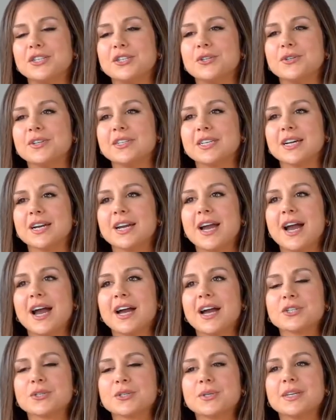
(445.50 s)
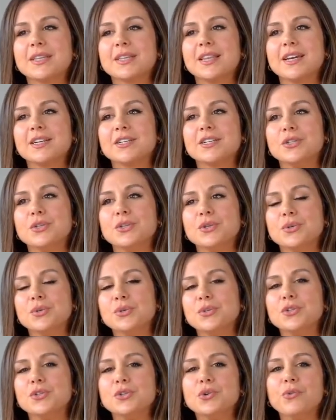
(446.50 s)
is I actually like to
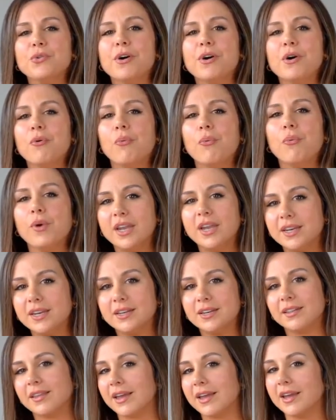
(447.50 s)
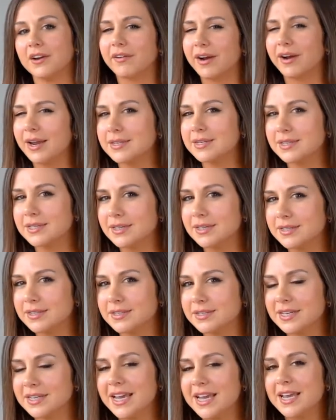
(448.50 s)
do weighted leg
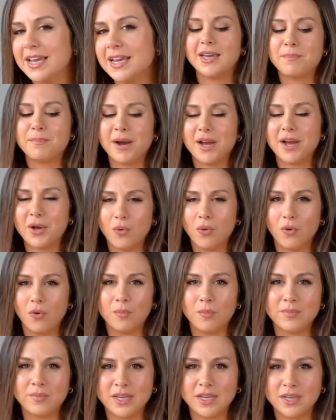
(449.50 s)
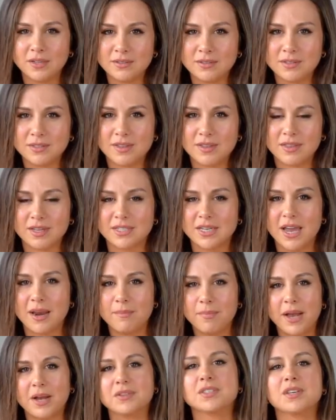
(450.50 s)
raises, and by all means, the 10
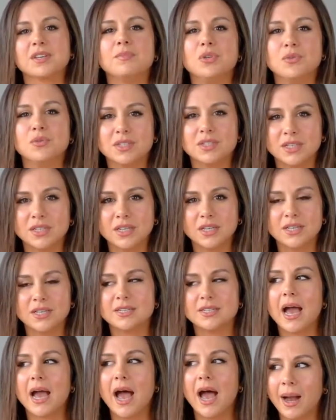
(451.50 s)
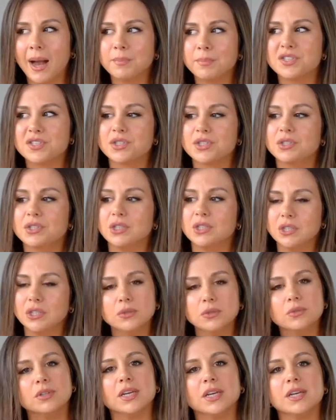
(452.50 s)
pounds I'm using is
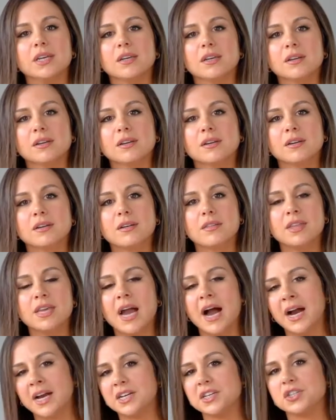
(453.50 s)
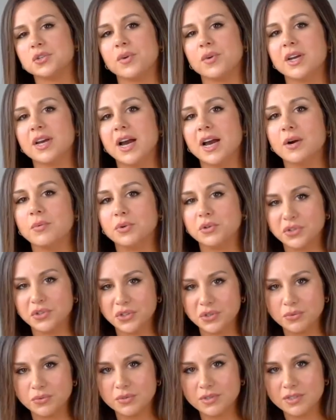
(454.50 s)
absolutely the highest weight I will
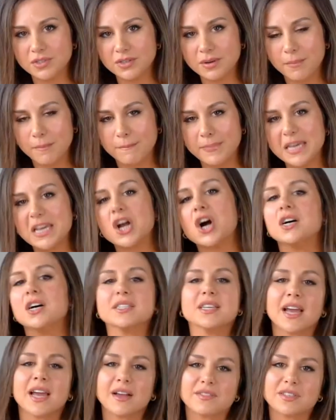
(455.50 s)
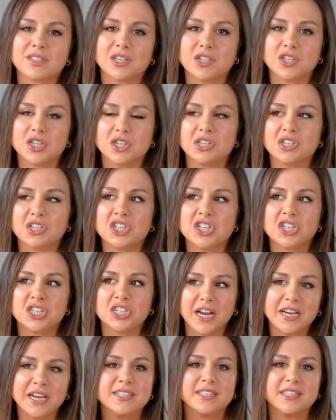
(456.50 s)
use because I have such a
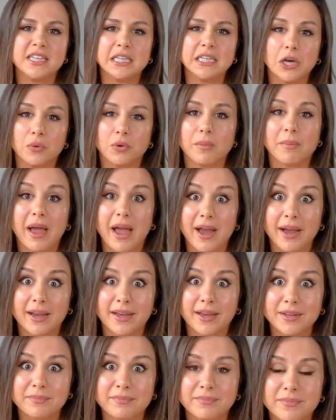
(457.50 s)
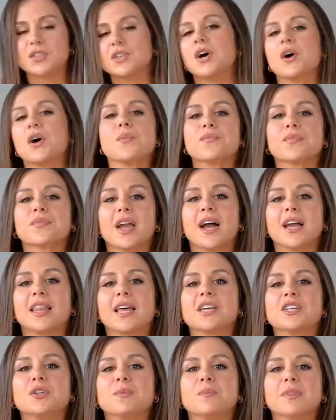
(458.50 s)
shiesty lower back. So I
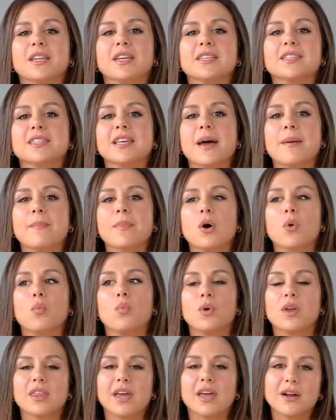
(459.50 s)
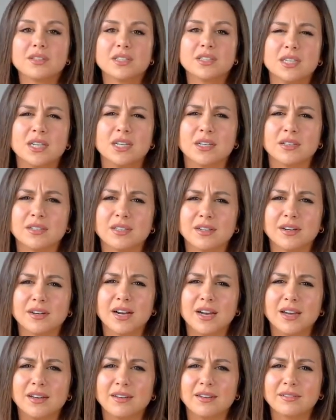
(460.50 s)
like to place them without sneakers, all
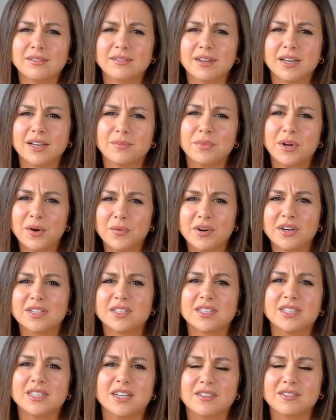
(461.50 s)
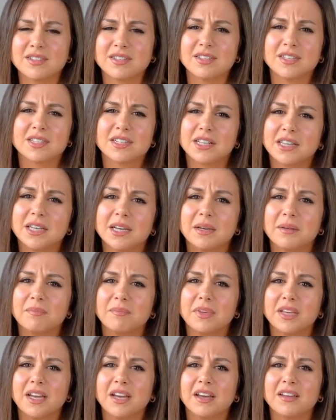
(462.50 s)
right? I'm not wearing sneakers in this clip
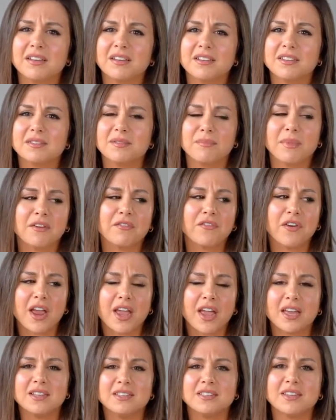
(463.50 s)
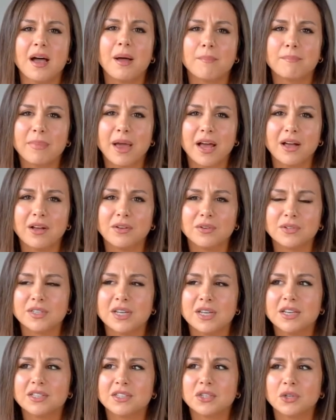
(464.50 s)
because my freaking dumbbells
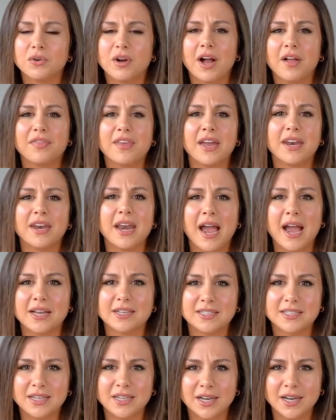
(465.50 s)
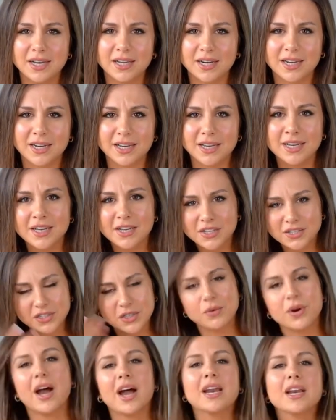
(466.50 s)
still got that nasty on it.
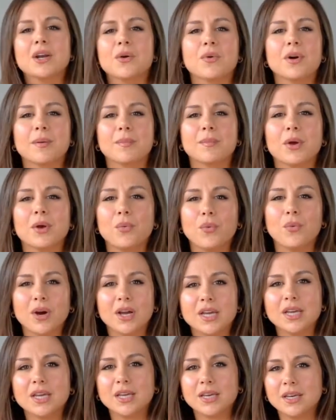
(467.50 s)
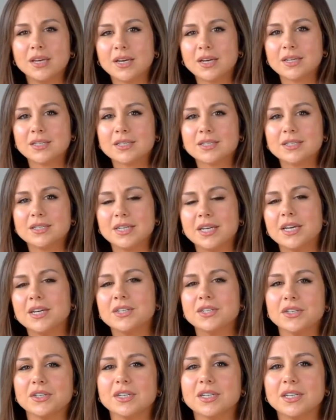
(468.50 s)
So I didn't want my white kicks to
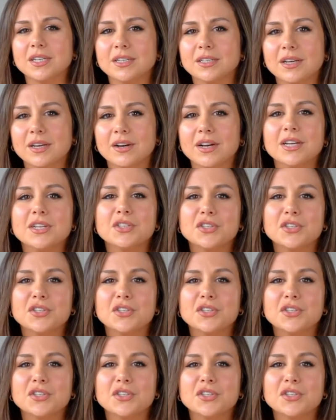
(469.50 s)
get dirty. All right,